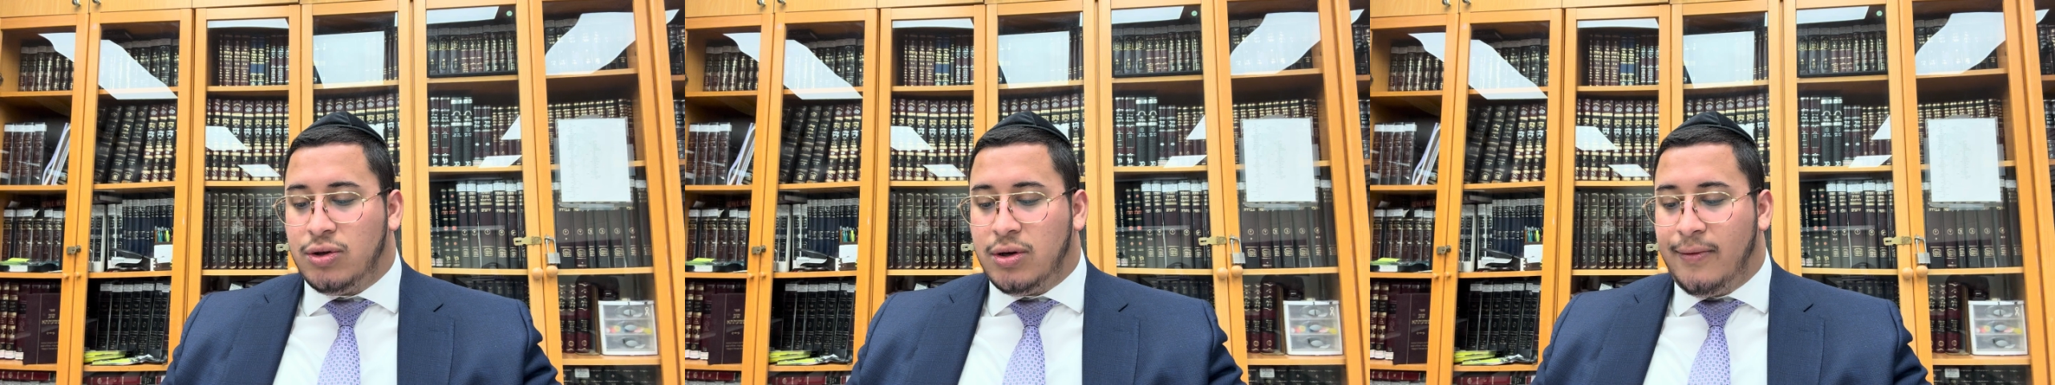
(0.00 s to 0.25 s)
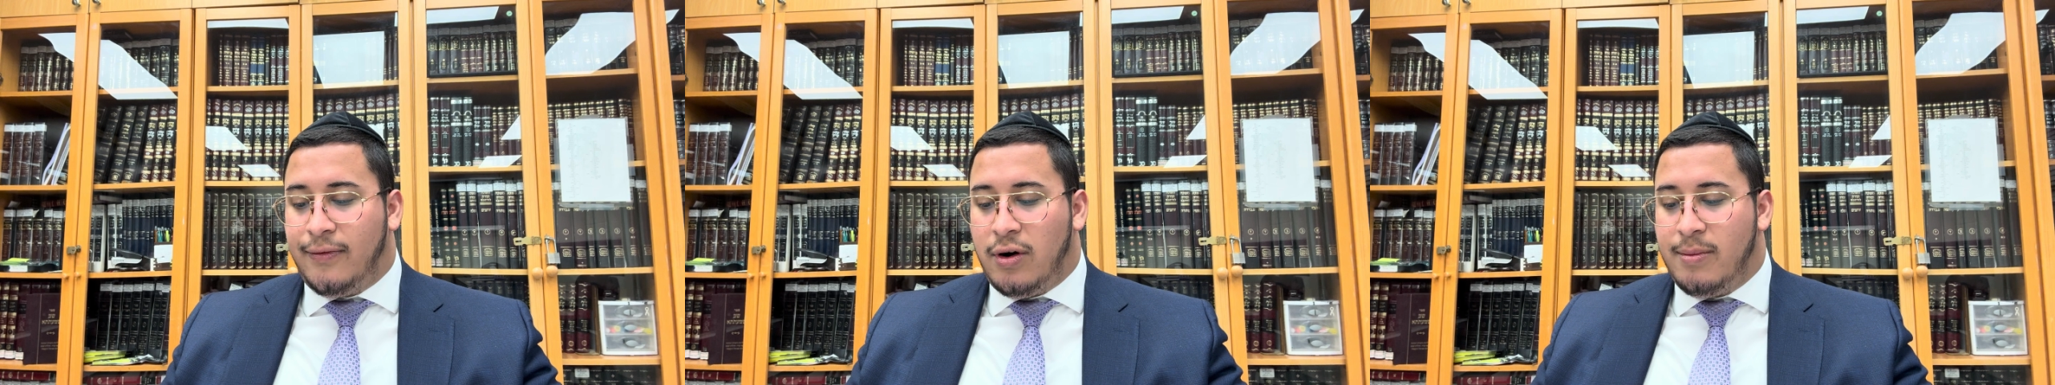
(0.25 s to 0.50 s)
to
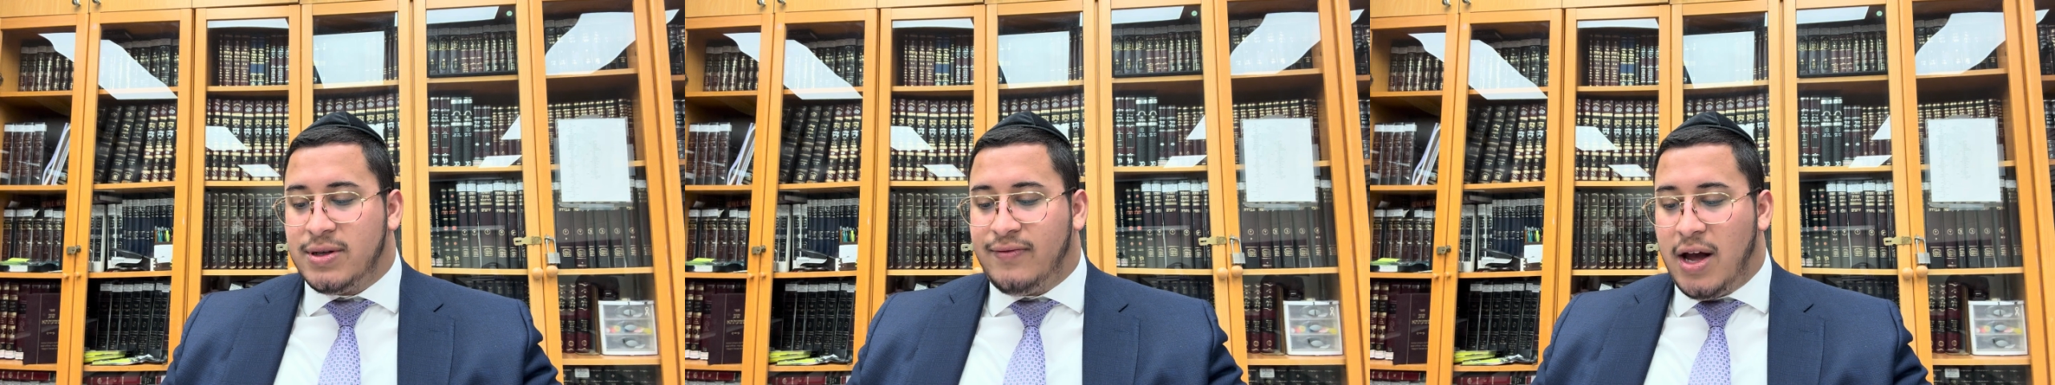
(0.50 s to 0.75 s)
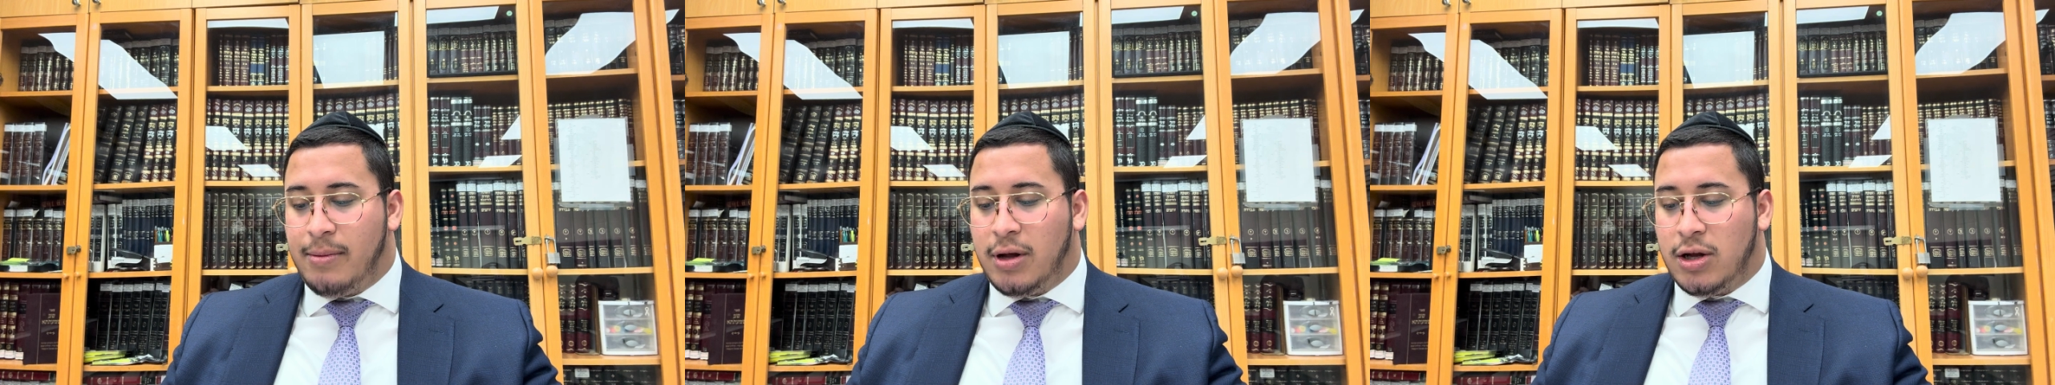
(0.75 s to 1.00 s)
inform his
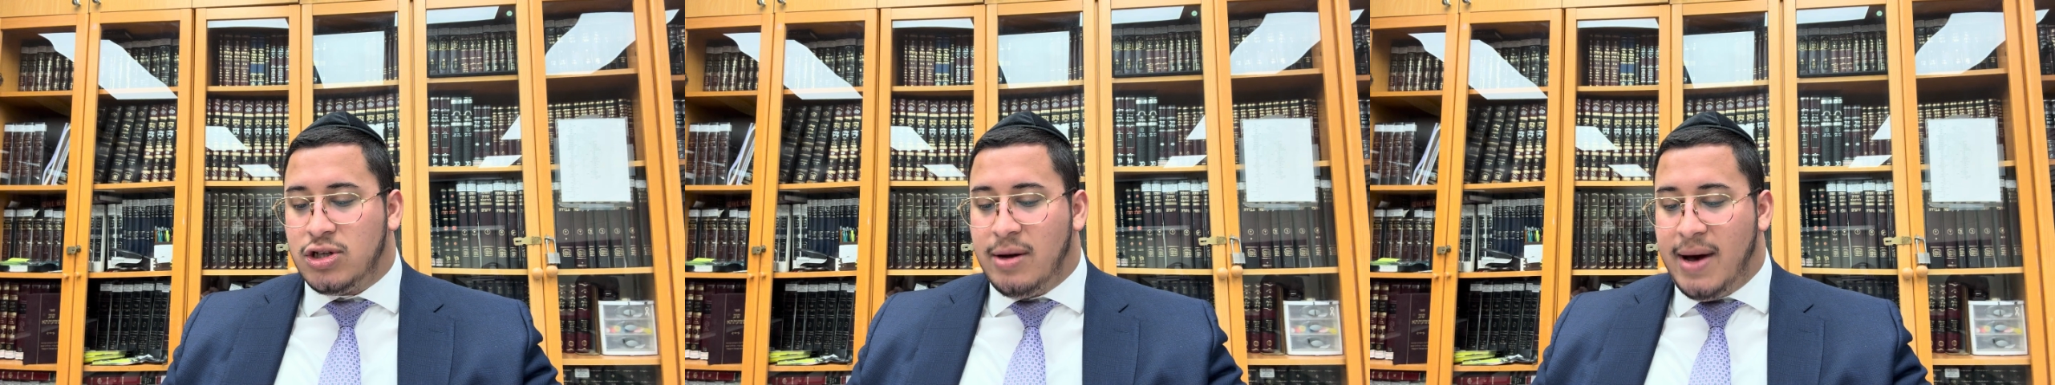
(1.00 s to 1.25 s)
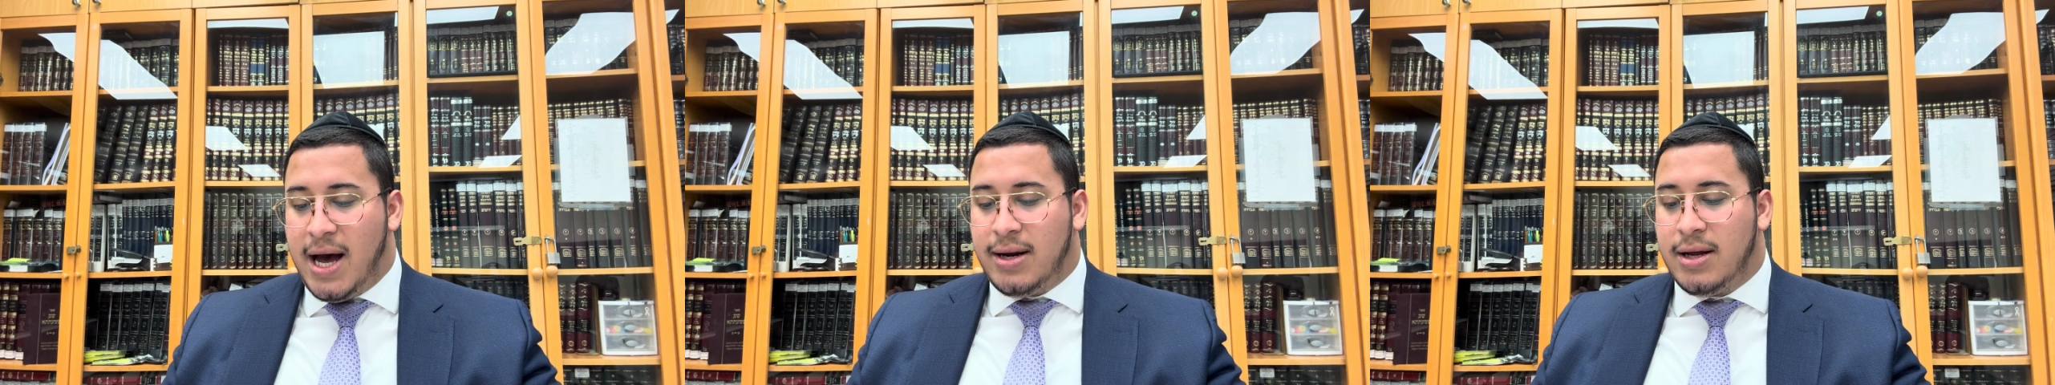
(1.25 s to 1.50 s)
family on
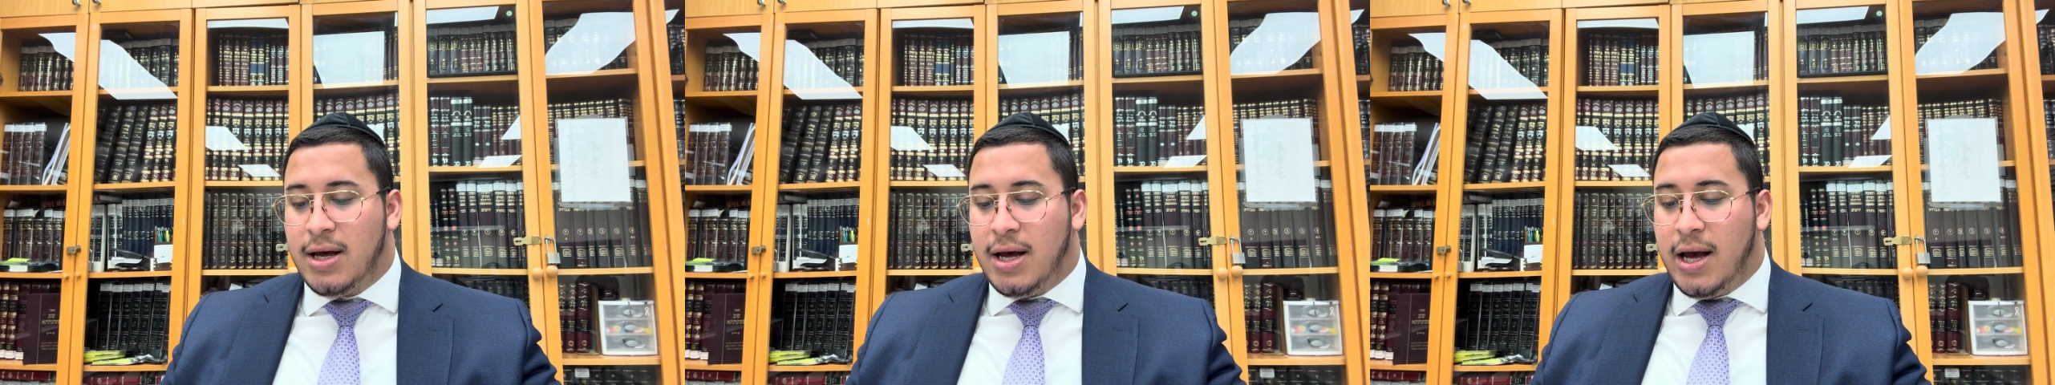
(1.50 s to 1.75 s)
Shabbat